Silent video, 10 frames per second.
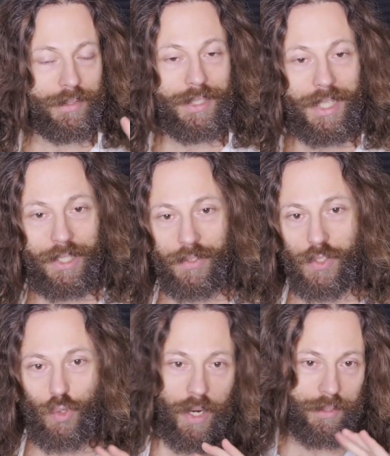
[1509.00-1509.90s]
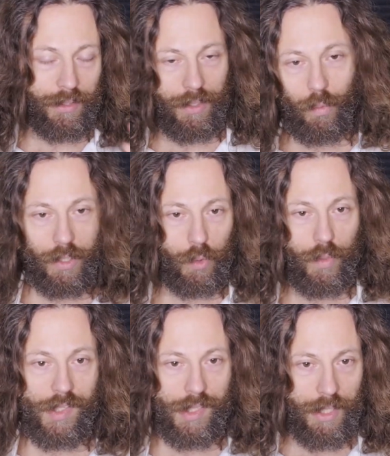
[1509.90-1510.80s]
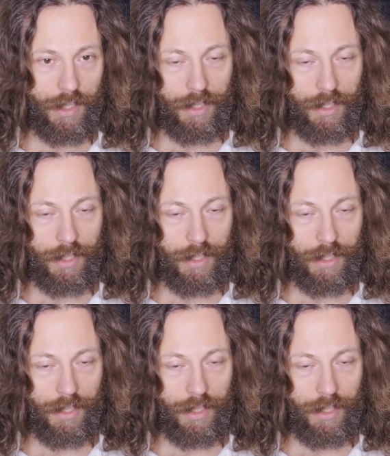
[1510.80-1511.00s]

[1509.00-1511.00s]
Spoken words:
deconstructing what we see.